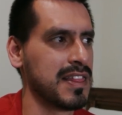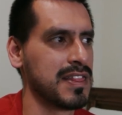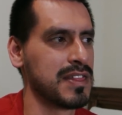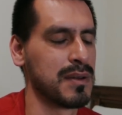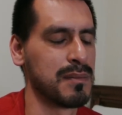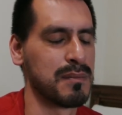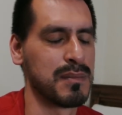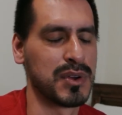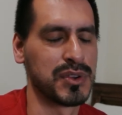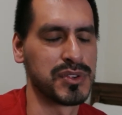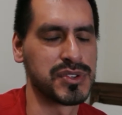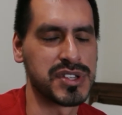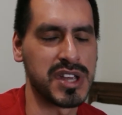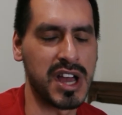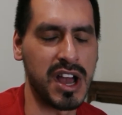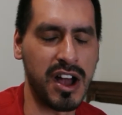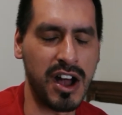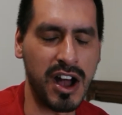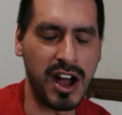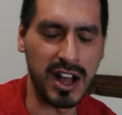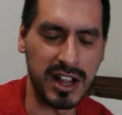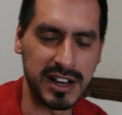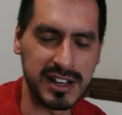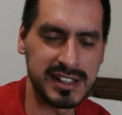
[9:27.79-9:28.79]
the most
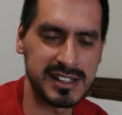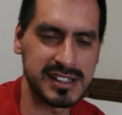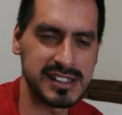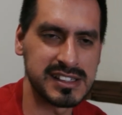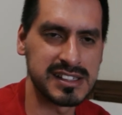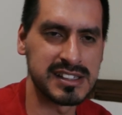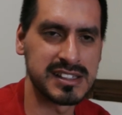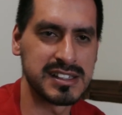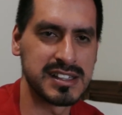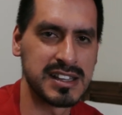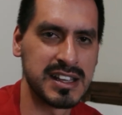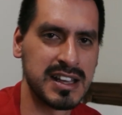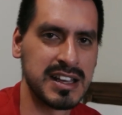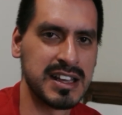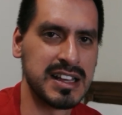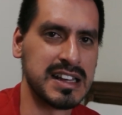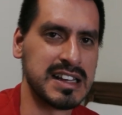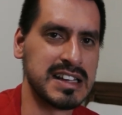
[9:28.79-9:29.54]
honest